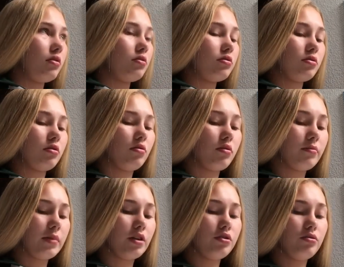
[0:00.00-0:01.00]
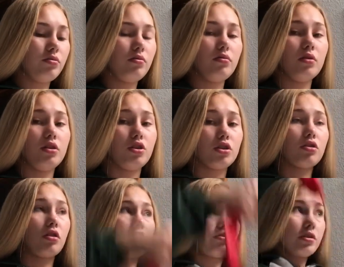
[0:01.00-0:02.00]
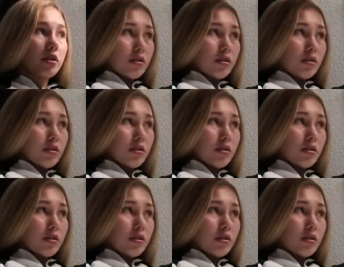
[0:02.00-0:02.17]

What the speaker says: So I'm gonna do the Tik Tok trick.